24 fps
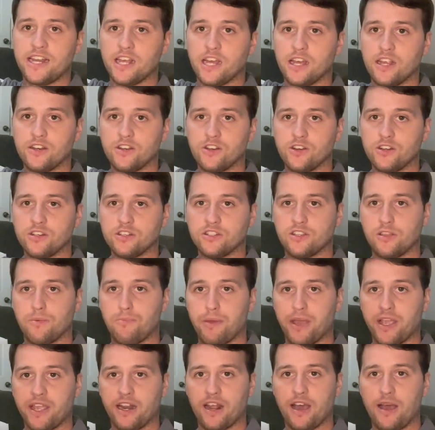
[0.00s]
it under to
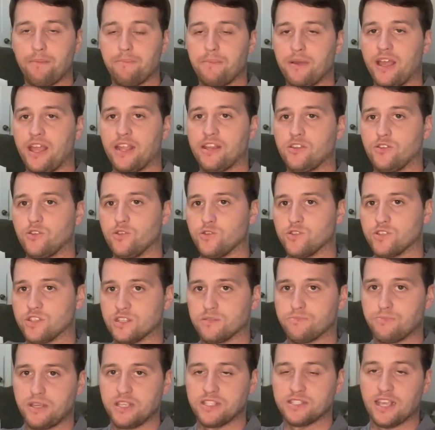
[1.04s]
pick it up, and you use this
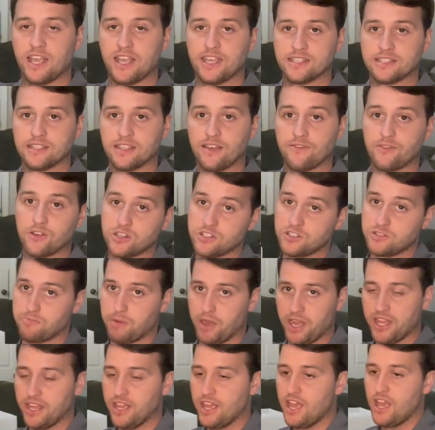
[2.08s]
piece as leverage.
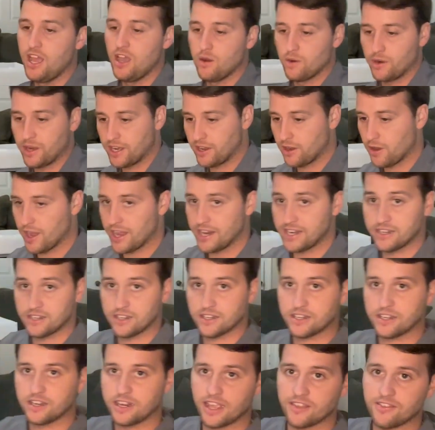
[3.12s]
But we're gonna go ahead and
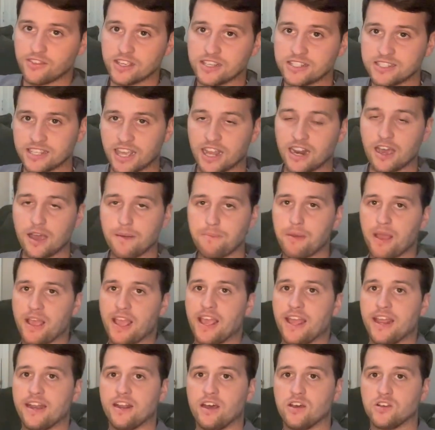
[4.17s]
get this set up,
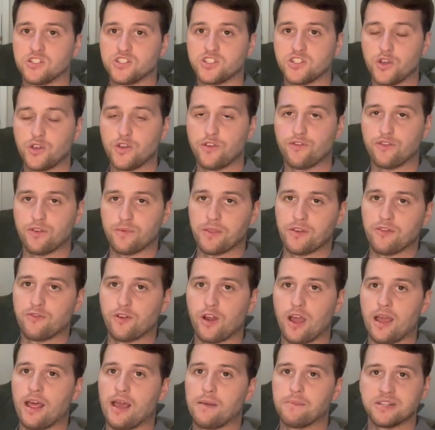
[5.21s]
and I'll show you from the
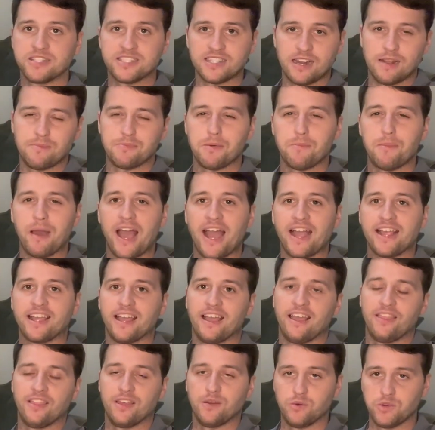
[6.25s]
front. I'm gonna set up the back
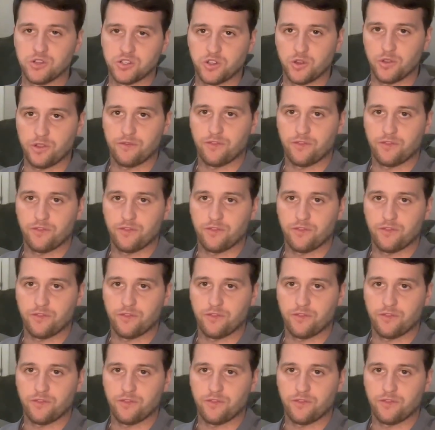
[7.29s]
and then we'll show the